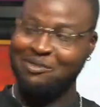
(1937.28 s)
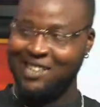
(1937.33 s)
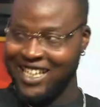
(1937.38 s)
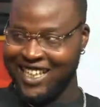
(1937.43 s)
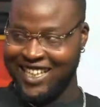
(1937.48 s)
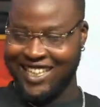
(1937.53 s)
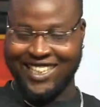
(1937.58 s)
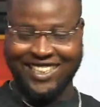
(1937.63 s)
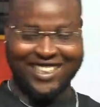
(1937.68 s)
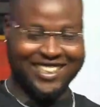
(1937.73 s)
my
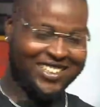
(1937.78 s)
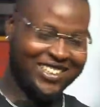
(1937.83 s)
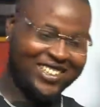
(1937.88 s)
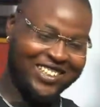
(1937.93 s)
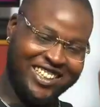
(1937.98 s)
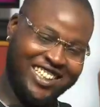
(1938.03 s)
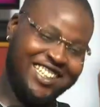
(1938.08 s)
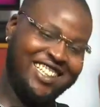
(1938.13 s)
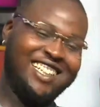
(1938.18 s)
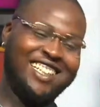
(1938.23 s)
head,
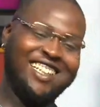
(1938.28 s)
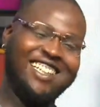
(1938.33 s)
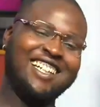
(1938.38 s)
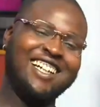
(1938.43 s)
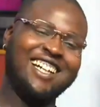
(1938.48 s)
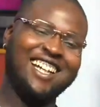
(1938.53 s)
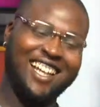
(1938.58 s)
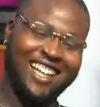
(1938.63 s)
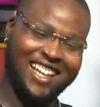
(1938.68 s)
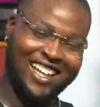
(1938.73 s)
sorry.
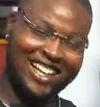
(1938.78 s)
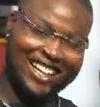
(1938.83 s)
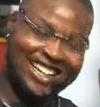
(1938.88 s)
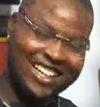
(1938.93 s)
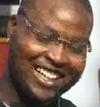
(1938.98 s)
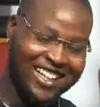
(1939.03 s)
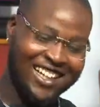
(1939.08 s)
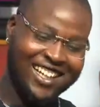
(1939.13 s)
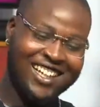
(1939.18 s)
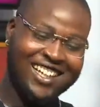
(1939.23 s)

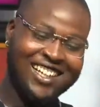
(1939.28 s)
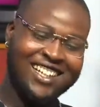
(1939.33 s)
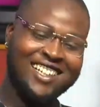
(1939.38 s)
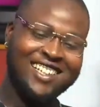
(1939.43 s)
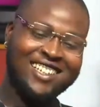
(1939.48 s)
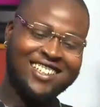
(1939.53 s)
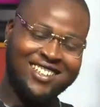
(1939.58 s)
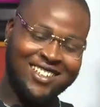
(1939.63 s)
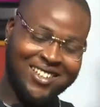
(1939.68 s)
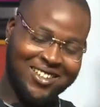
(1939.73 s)

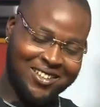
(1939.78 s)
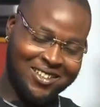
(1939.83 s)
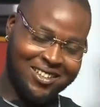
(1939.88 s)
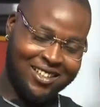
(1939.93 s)
So,